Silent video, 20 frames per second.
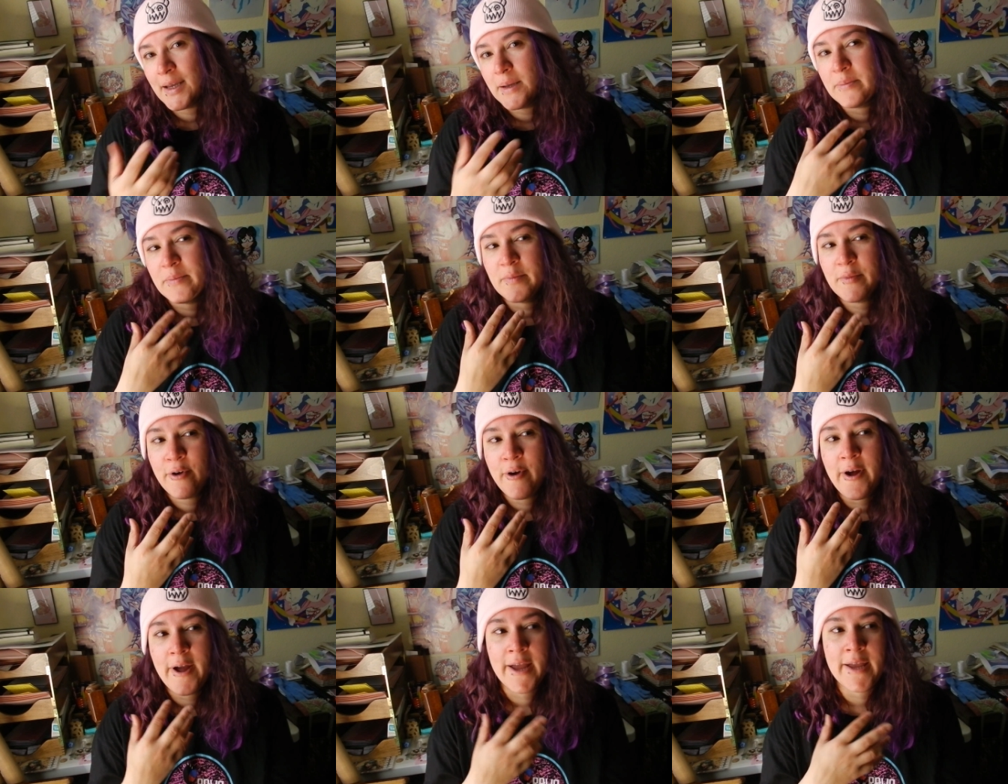
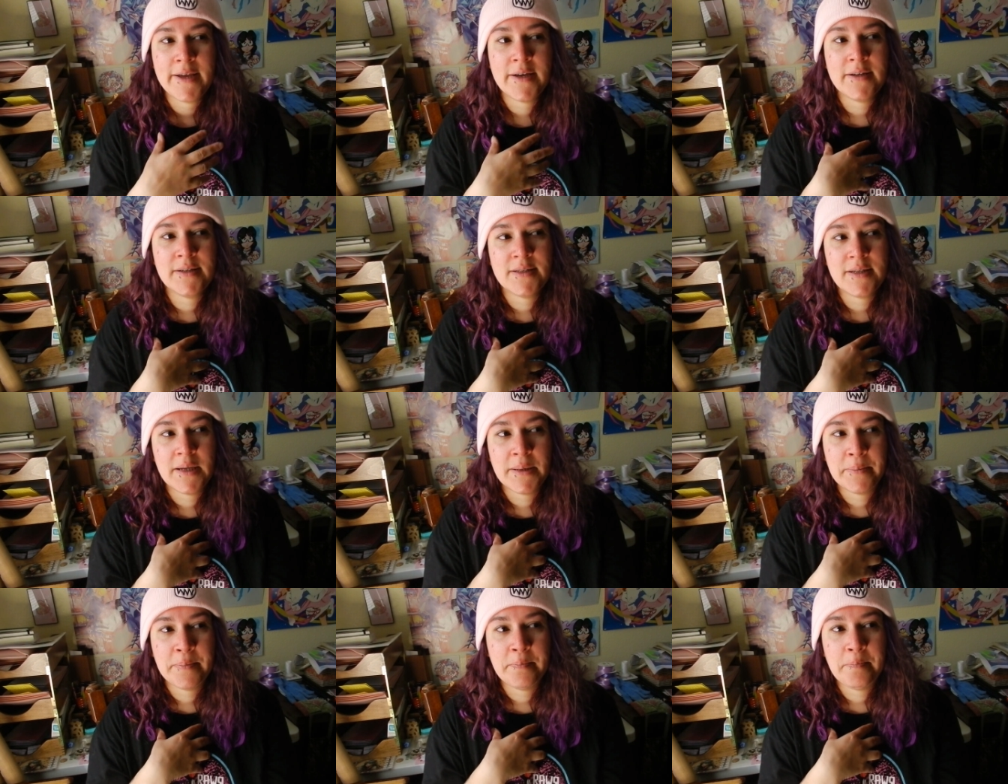I'm crying
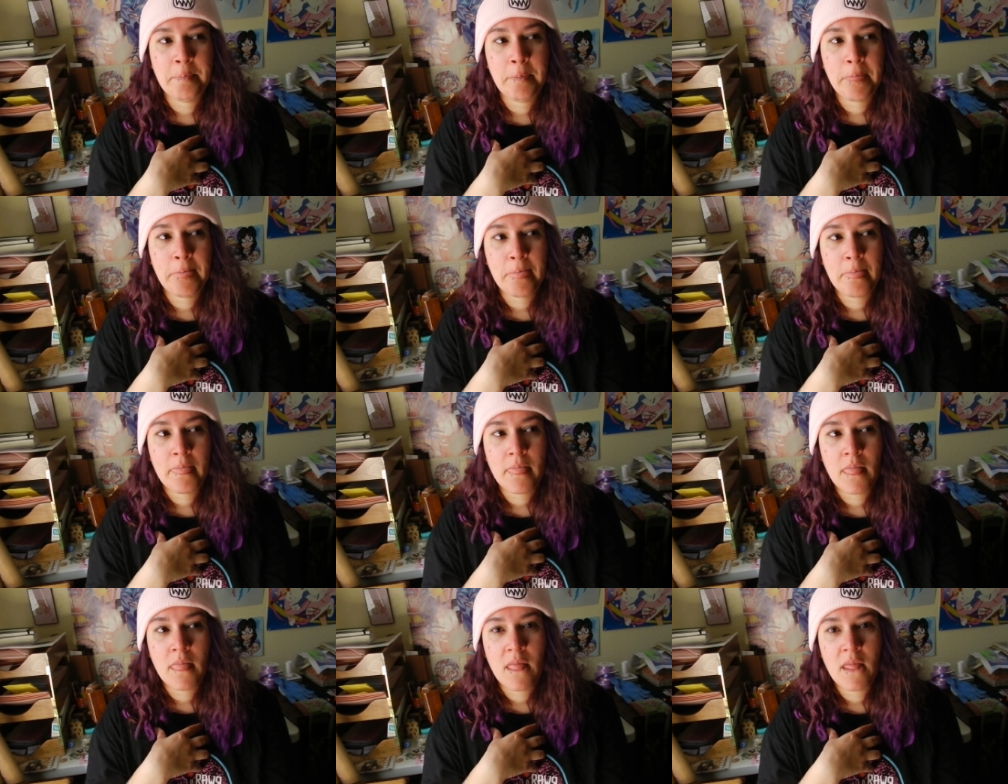because I'm
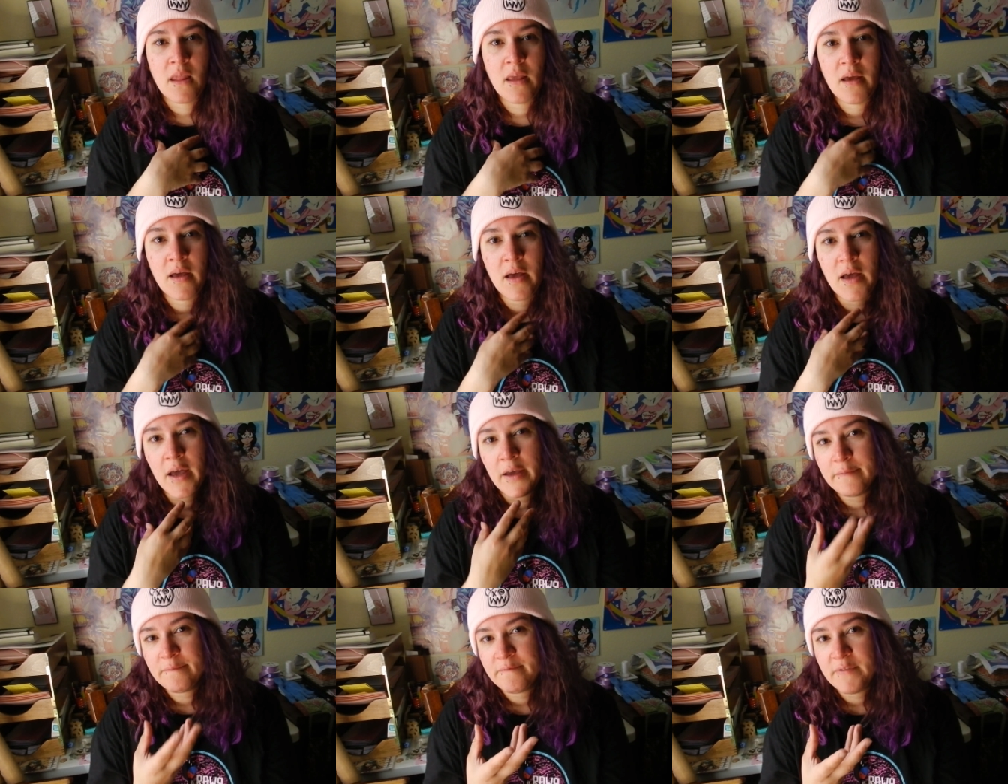
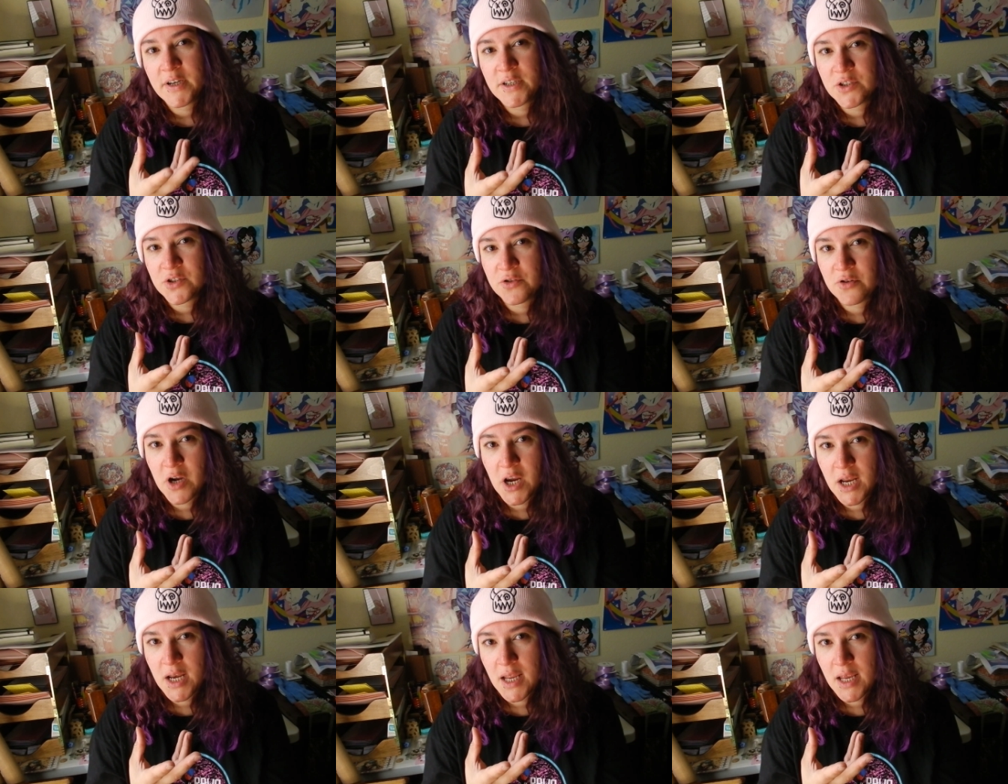I'm
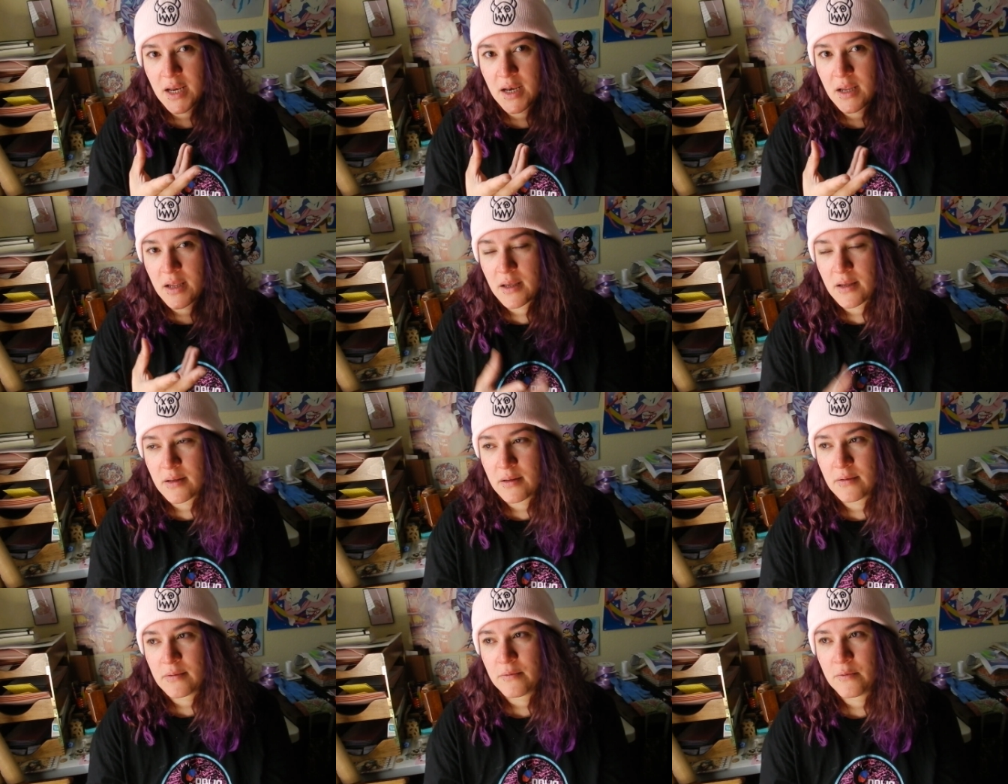frustrated
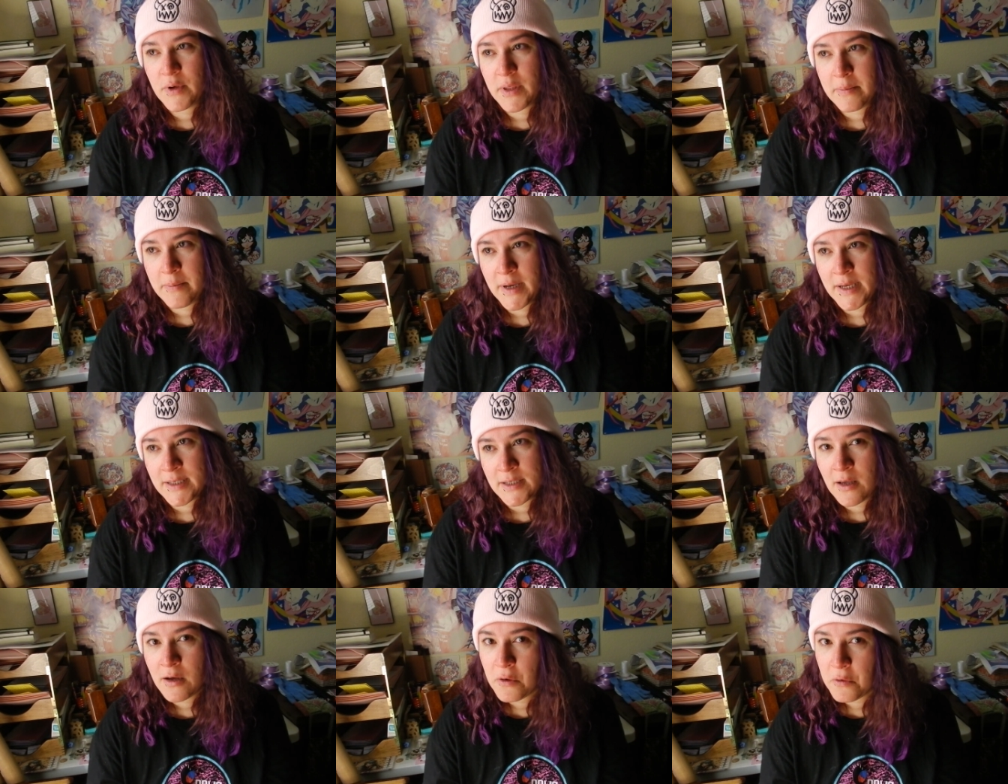with
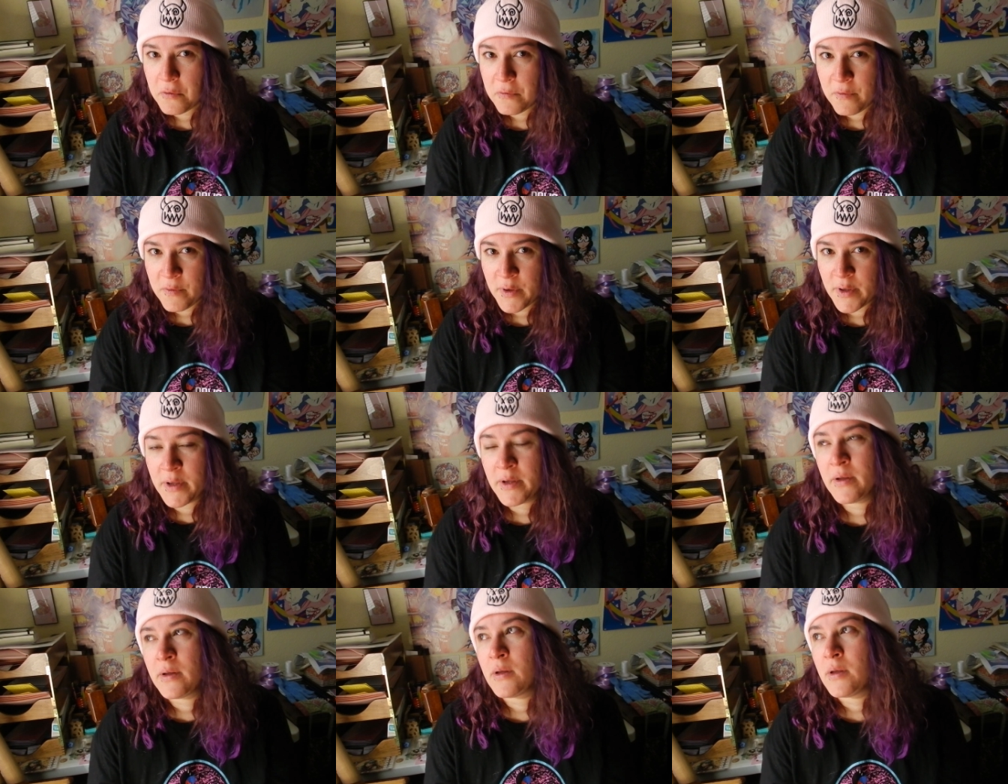myself.
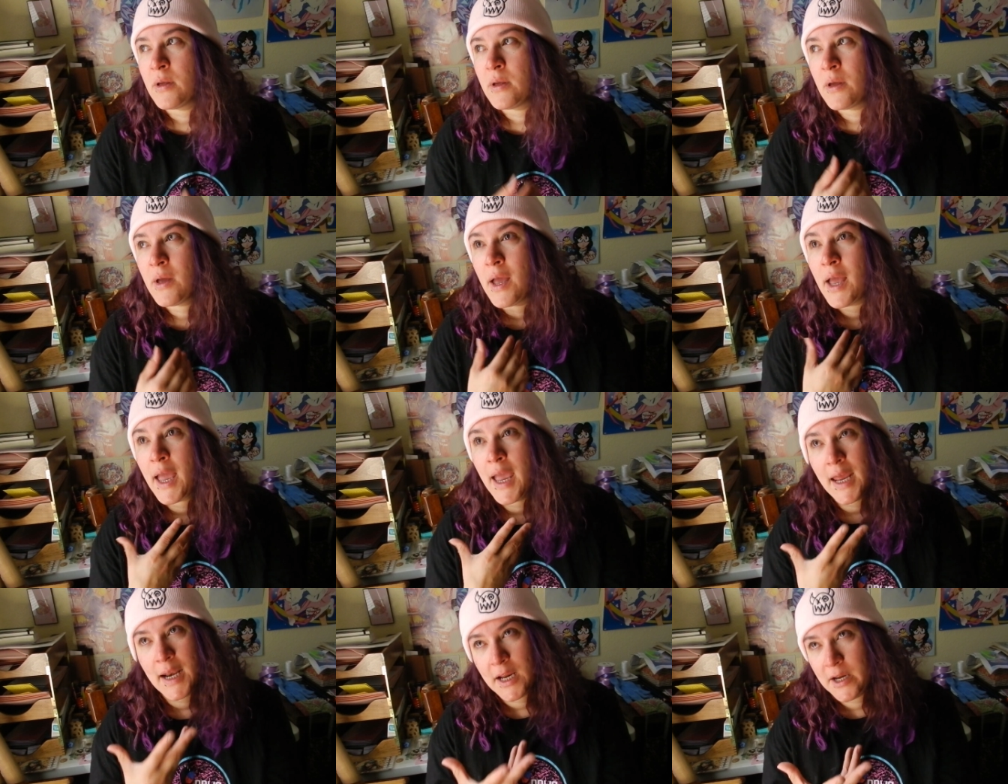
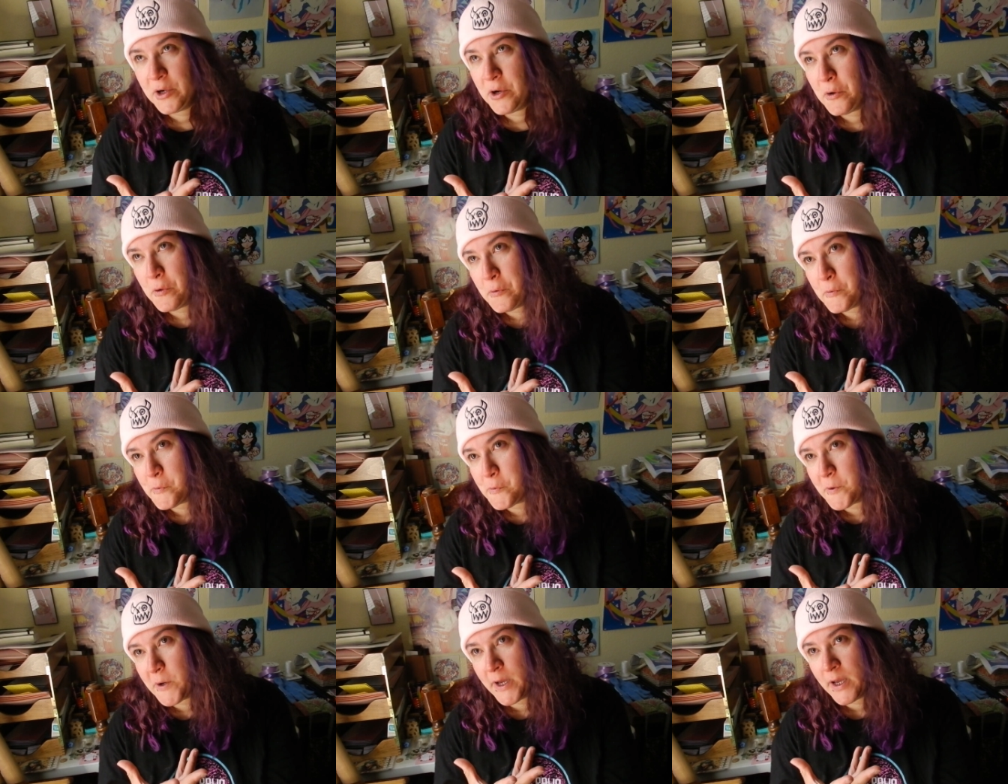And I
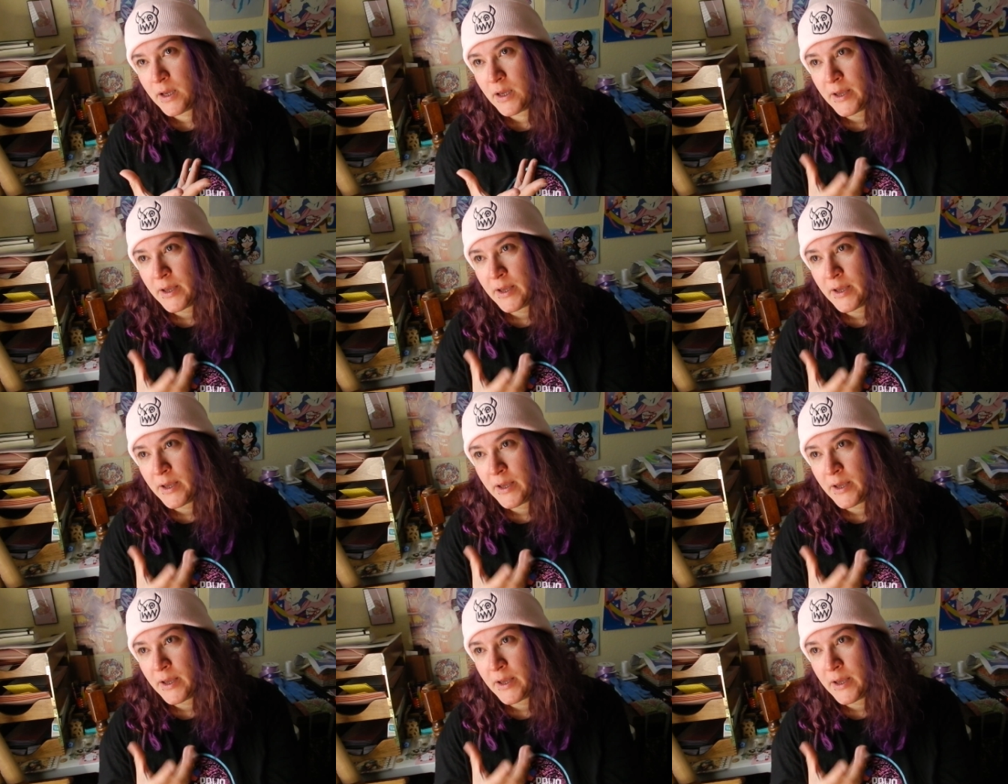know